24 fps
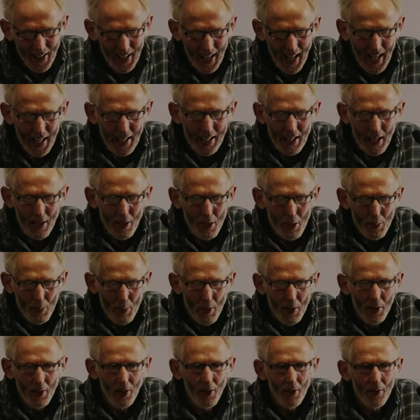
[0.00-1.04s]
It goes
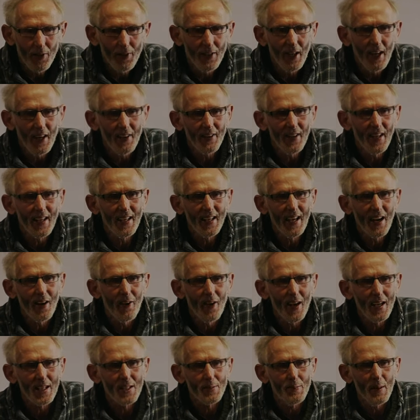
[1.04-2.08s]
beyond, I think,
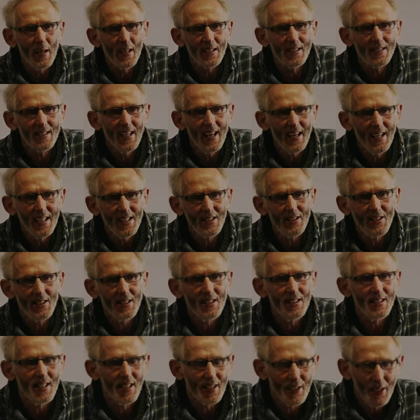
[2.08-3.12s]
our
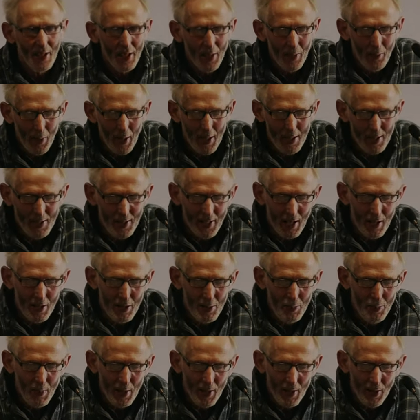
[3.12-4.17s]
expectations. It perhaps
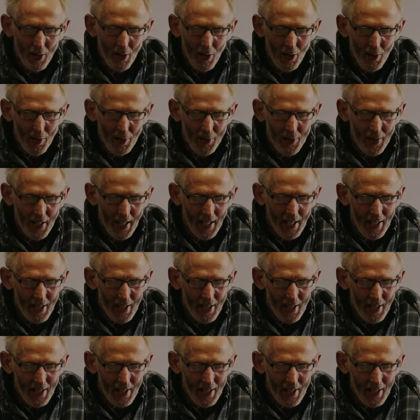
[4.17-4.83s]
goes beyond